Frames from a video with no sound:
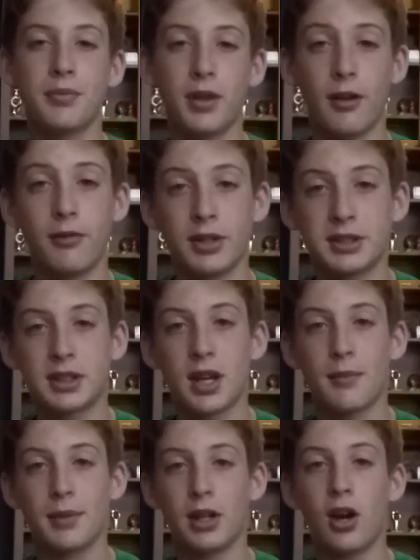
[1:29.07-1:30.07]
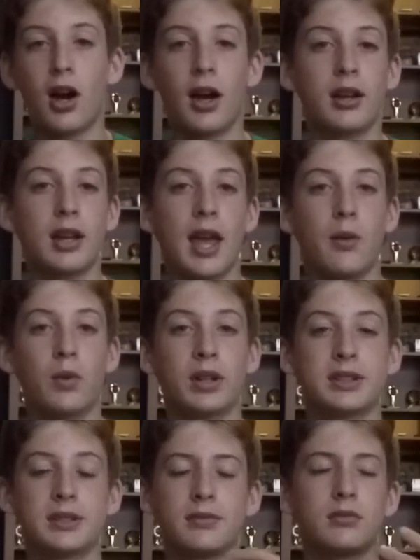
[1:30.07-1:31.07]
of what's coming on and
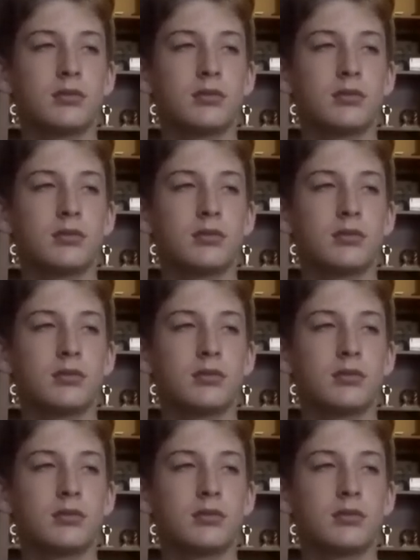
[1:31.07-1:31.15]
what's